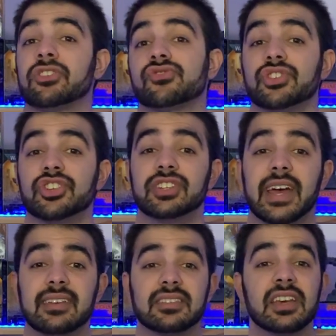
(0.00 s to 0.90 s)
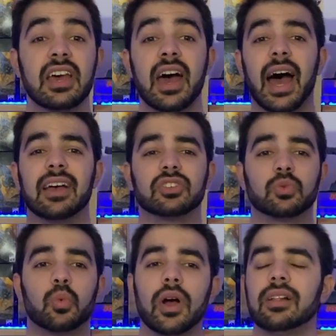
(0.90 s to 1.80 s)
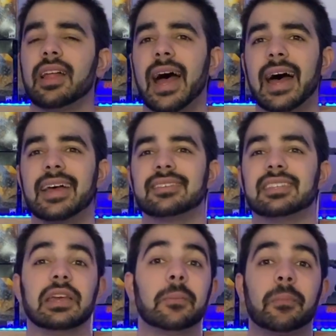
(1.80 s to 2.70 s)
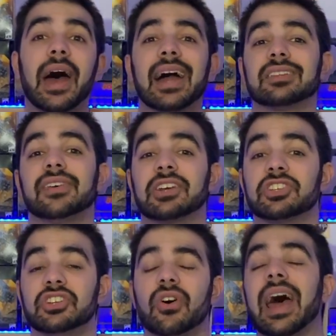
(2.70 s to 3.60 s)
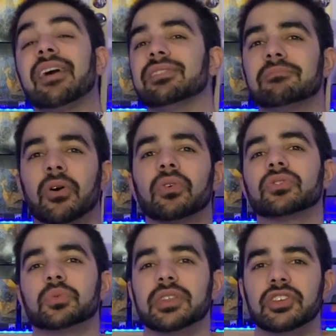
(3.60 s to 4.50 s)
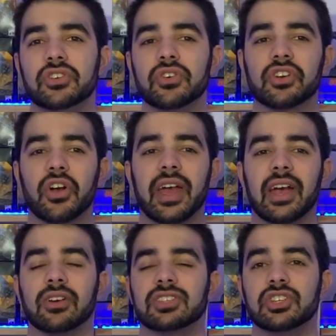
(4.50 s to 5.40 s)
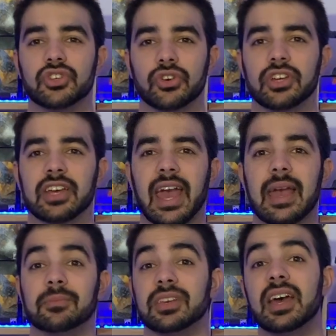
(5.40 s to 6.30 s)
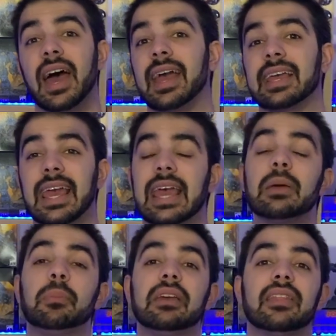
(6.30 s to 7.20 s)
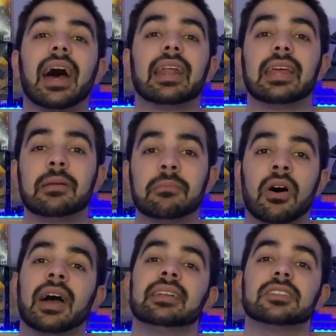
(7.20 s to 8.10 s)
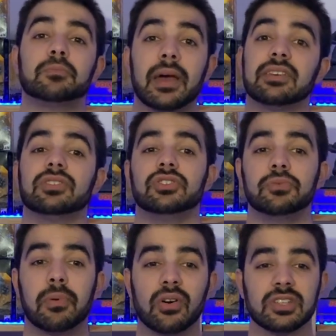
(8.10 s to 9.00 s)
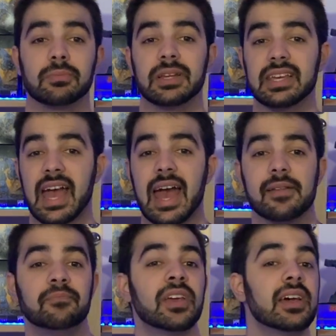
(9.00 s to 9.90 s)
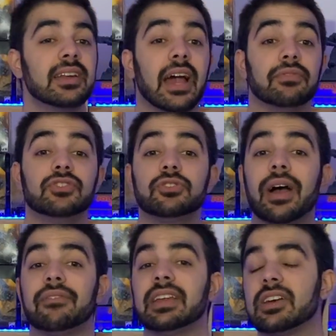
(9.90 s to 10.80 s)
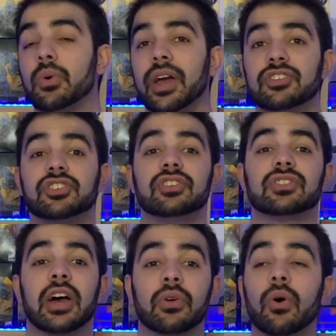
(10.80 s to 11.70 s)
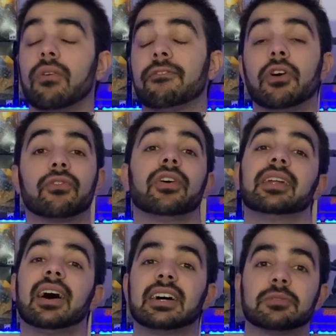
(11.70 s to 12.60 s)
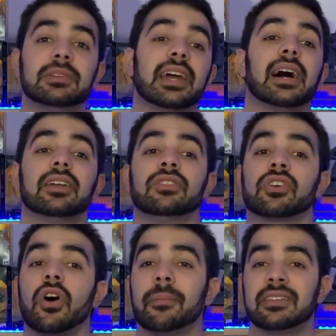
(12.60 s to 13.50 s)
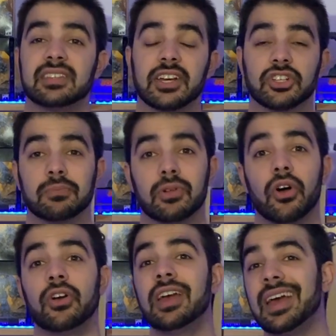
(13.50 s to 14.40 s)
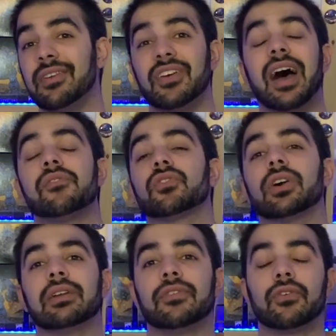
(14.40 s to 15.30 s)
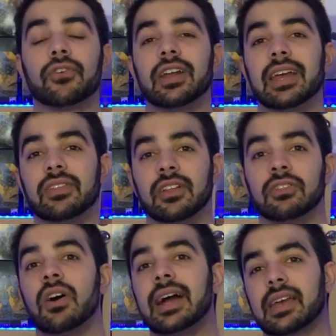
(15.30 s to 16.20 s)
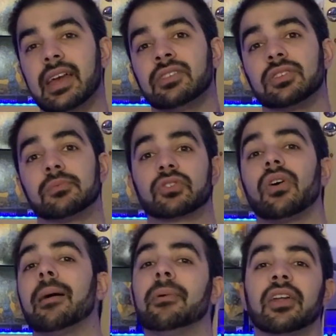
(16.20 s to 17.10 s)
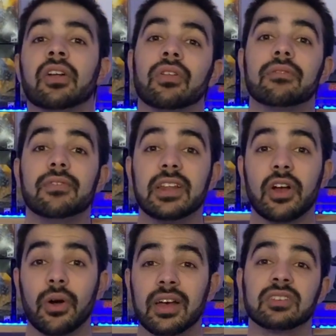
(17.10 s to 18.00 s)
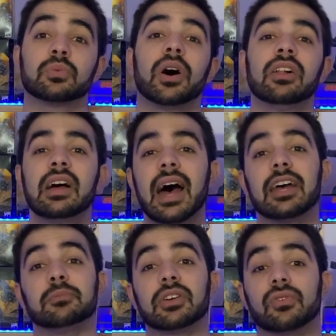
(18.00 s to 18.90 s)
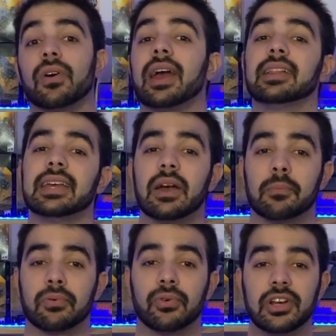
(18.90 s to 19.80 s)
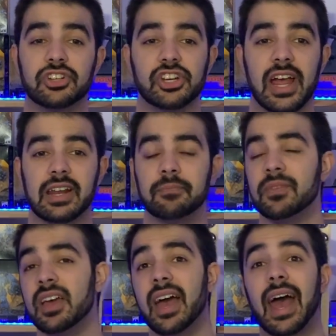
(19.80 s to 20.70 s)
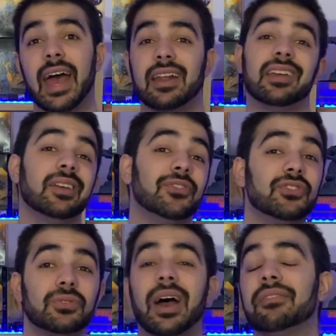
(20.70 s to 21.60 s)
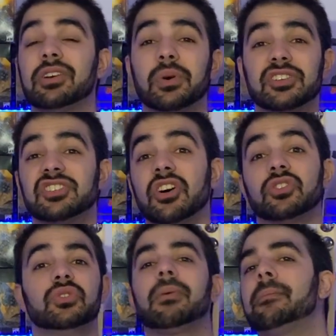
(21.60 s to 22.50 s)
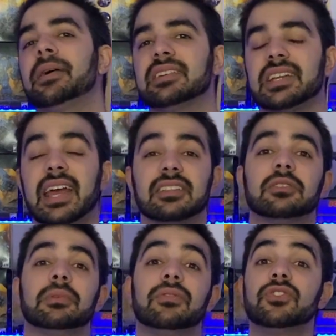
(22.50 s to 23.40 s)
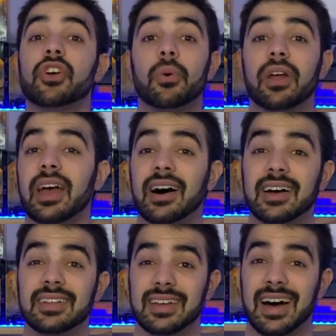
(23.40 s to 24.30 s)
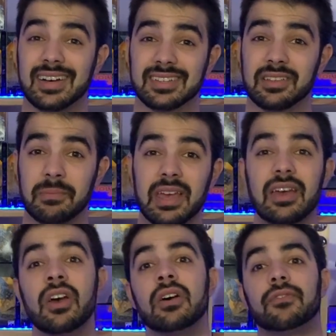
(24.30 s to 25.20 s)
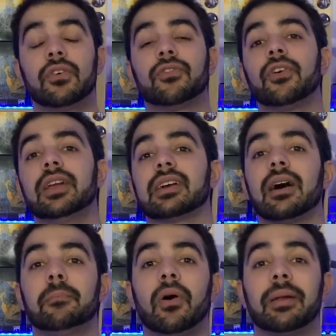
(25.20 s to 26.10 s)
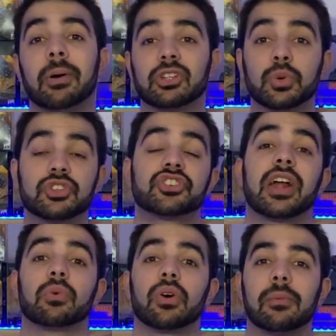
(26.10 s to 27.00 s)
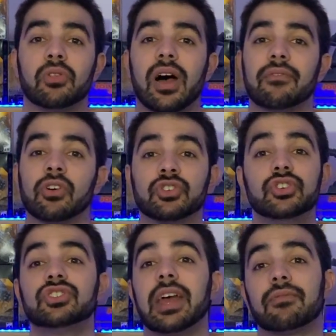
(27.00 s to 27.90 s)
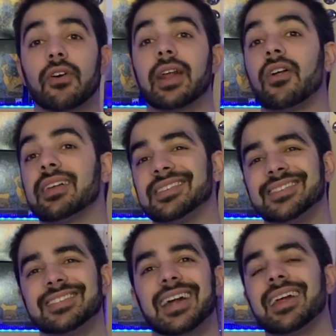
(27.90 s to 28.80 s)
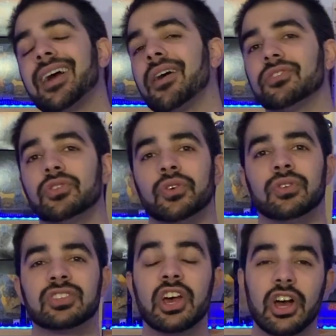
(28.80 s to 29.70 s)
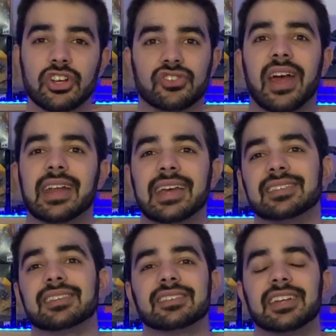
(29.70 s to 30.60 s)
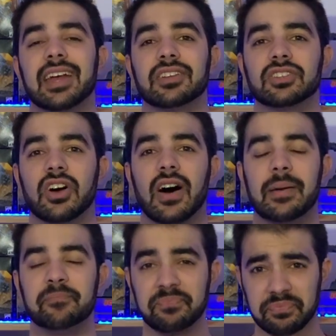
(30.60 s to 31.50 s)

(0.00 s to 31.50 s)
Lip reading: attrition tests, as well as the impact of actually not having models within unit coherency during your games, and keeping that in mind as best as you possibly can. Now, if you do have any questions at all, feel free to ask me down in the comment section below. If you haven't already, feel free to hit that like and subscribe button on the video as well. It'd be greatly appreciated. And if you do have any questions, I'll do my best to answer them. If you don't want to ask them here, feel free to come by to my Twitch channel, where I'm live on Tuesday and Friday nights and Saturday afternoons, Australian Eastern Standard Time.